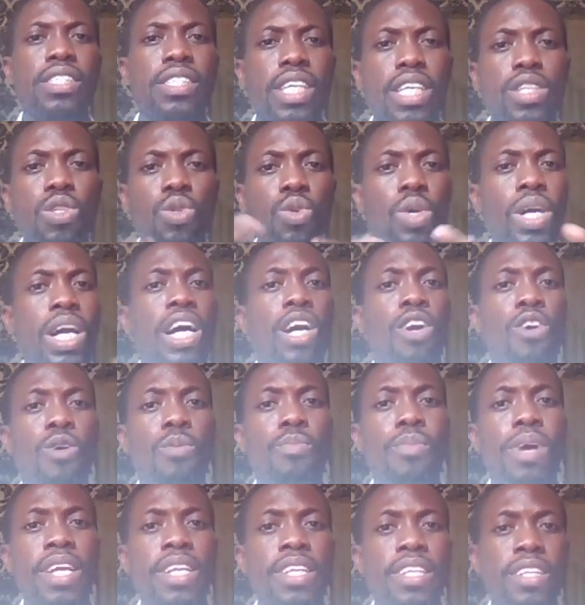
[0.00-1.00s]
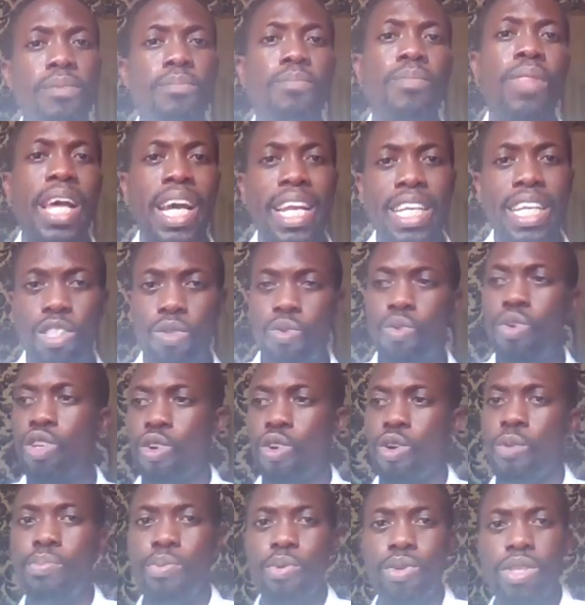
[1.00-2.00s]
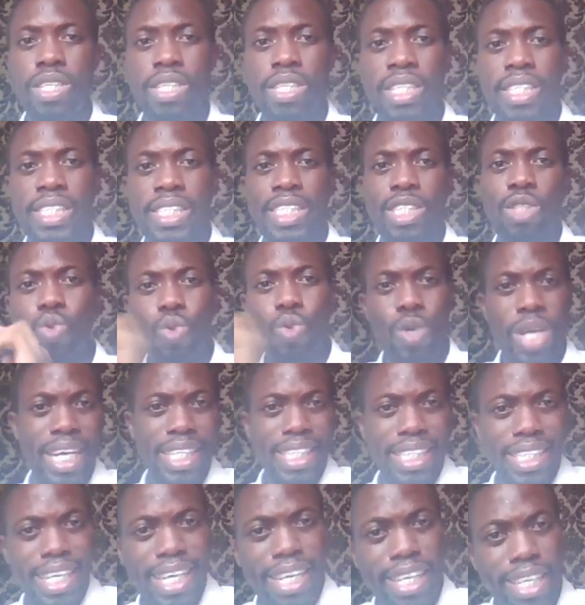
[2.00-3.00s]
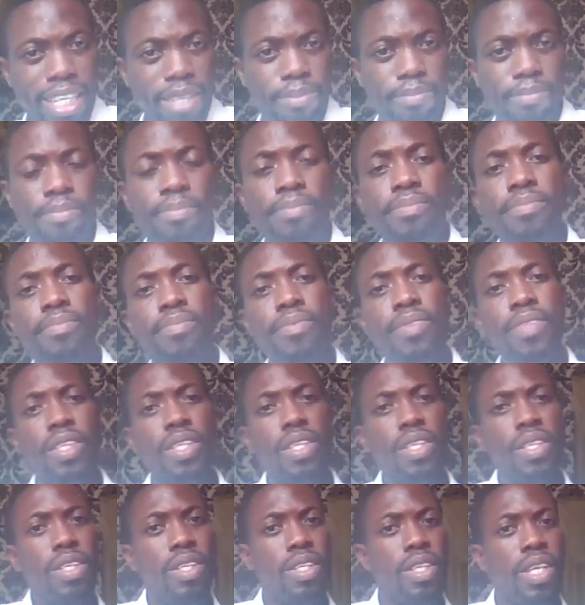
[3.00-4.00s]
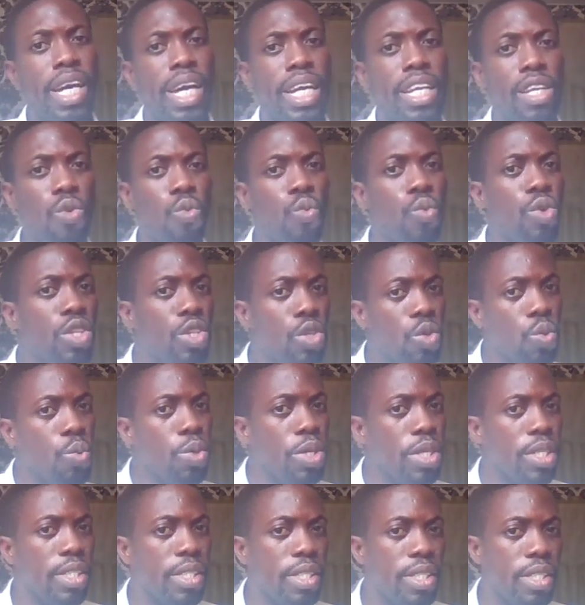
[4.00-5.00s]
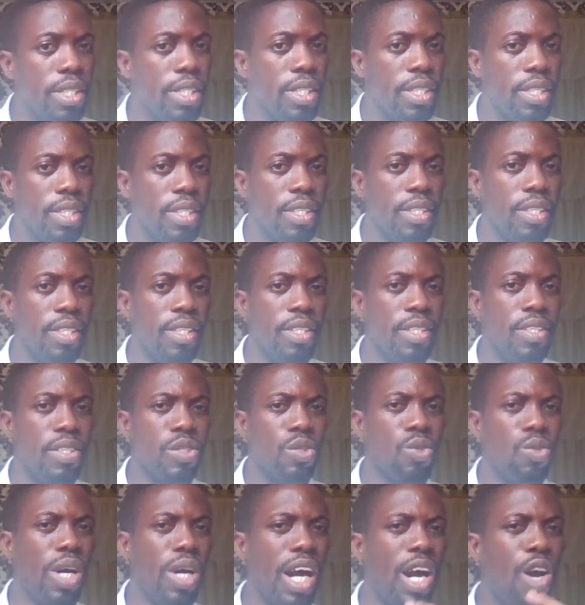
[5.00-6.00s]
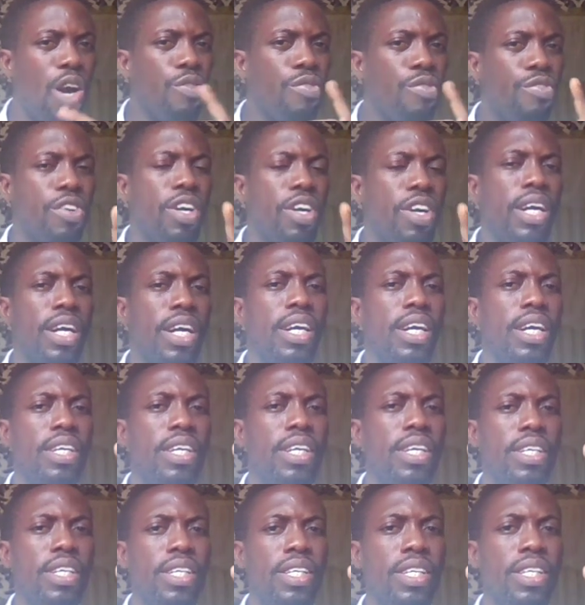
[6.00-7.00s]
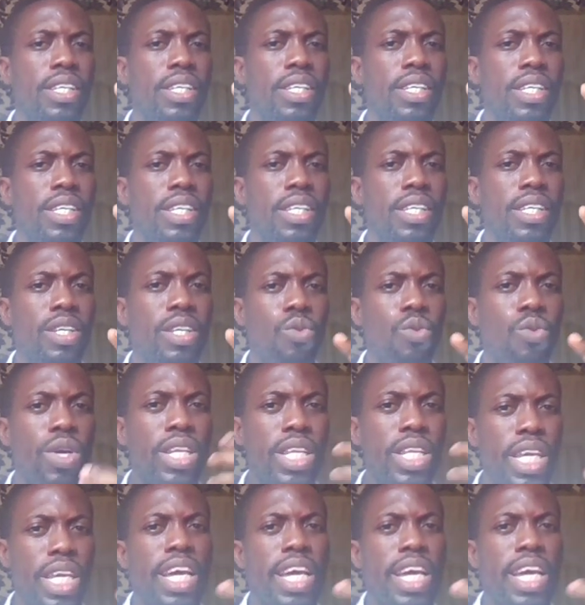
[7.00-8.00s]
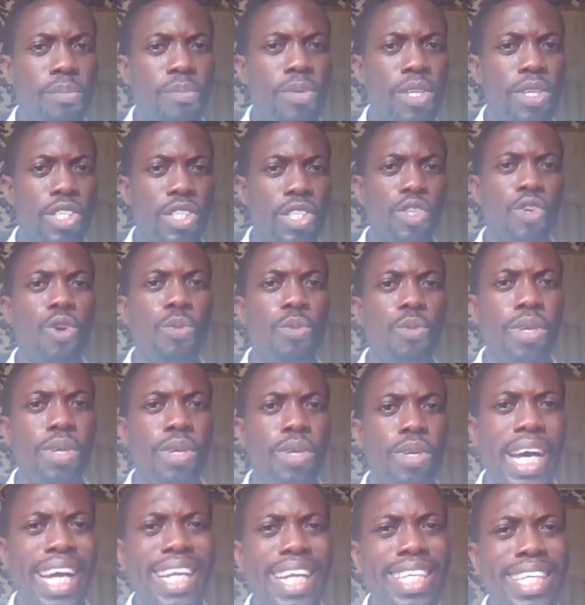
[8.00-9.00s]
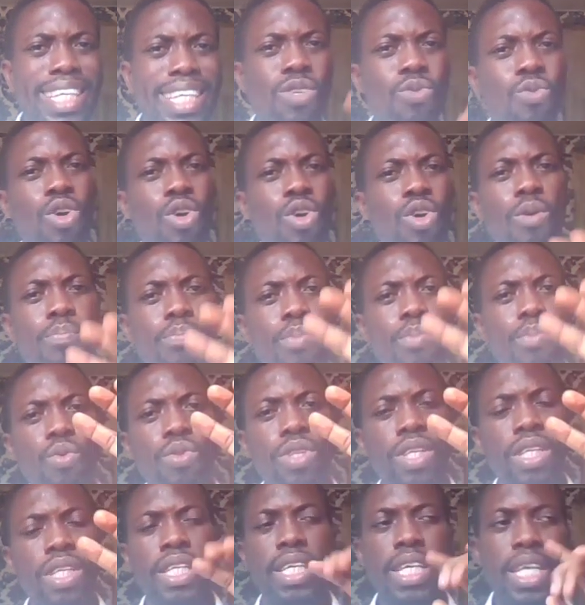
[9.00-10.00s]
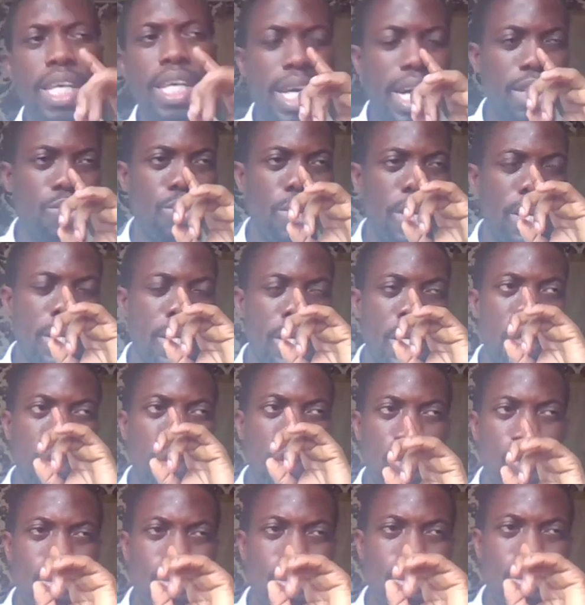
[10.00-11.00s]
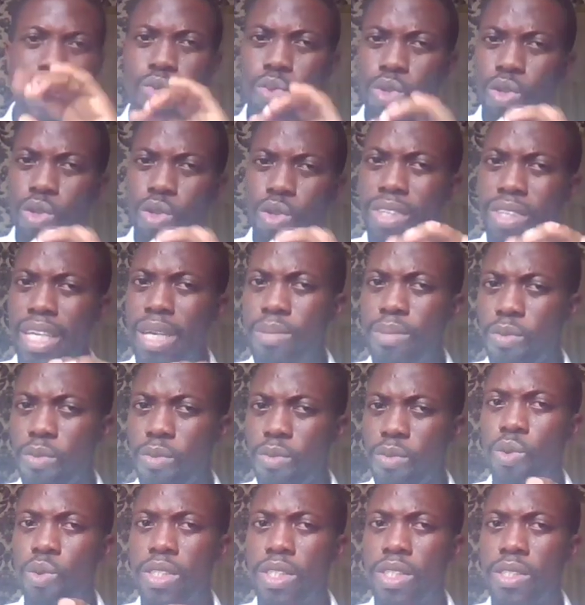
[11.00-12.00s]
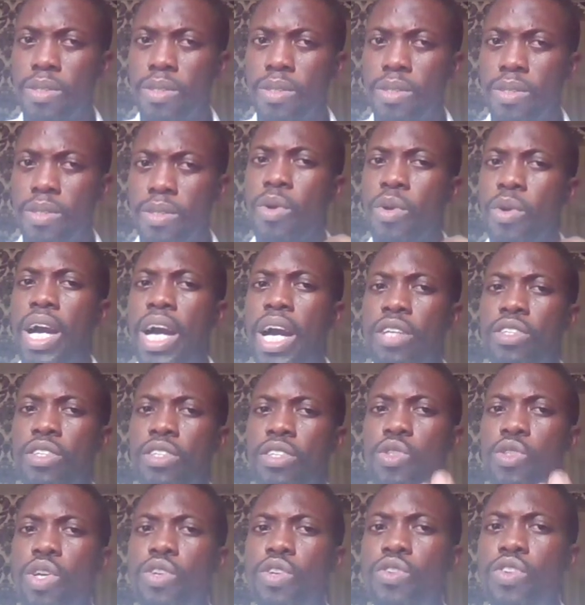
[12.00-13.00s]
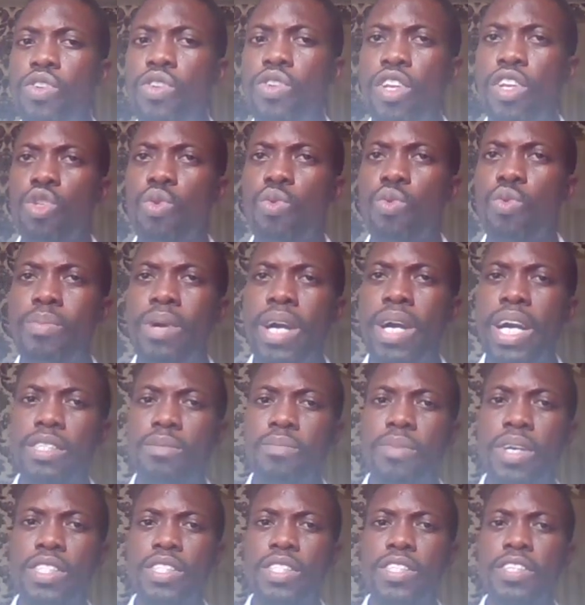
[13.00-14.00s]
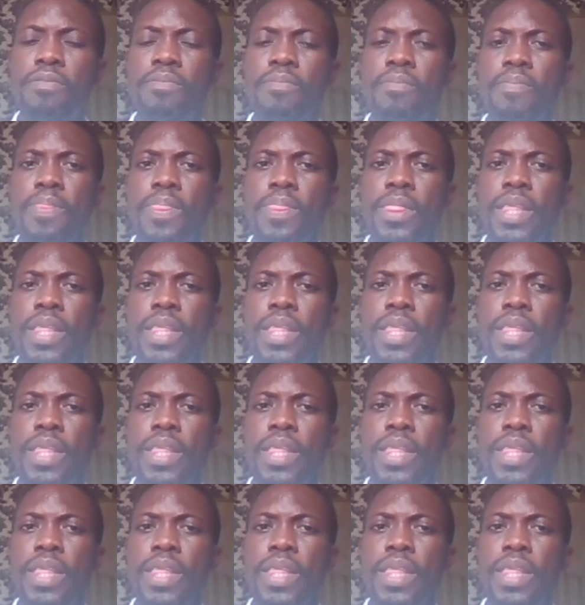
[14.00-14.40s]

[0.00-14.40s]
said you can command him, and he's the one upholding this. So you can tell him, and he will do it. So how far? When the enemy is coming and is the one upholding, actually, so that's one of the depth of those things. Because I actually saw a revelation whereby I see myself,